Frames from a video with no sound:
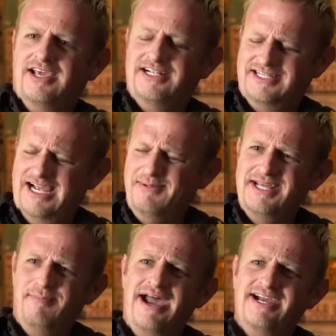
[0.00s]
And I said, how about
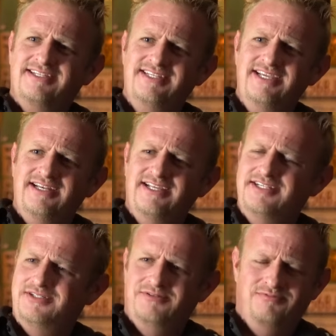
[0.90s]
that back seat? He
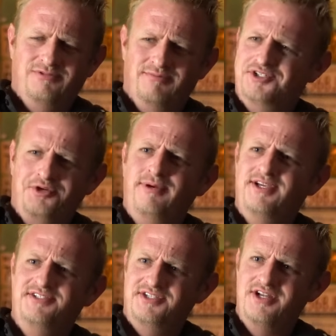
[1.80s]
said, well, Mister
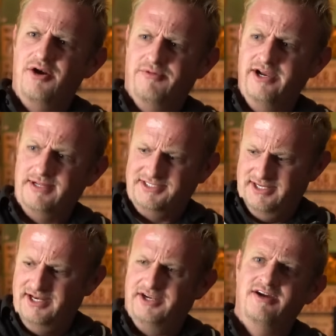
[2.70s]
Pitts, it's not ripped. I
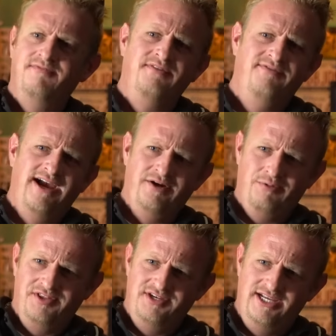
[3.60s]
said, did it come from the factory
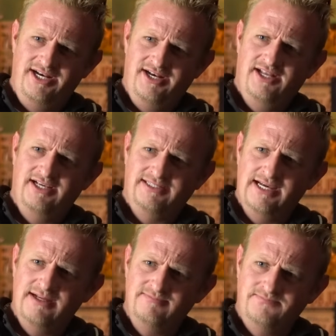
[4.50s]
with a dent in it like
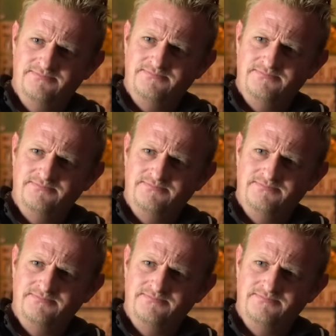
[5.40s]
that?